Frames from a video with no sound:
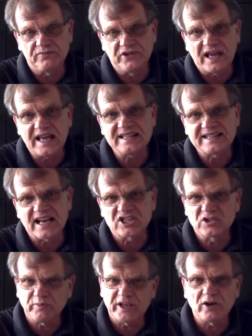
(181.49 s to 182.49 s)
A section is
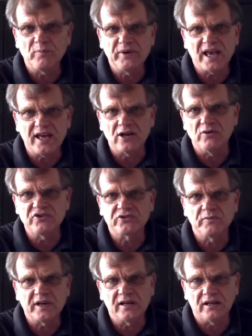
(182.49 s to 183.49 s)
played on piano,
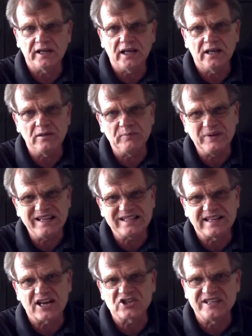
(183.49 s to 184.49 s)
instrumentally. In the B
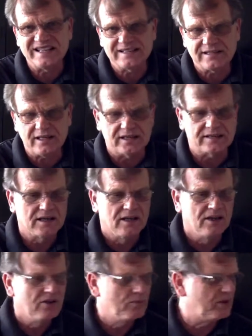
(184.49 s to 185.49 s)
section, he sings.
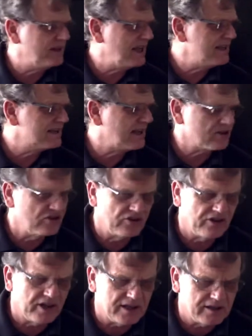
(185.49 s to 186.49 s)
But the A section is
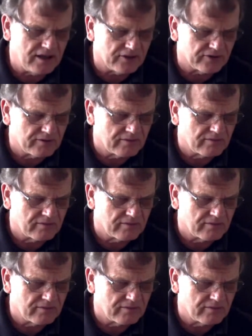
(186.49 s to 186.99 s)
like this. Right,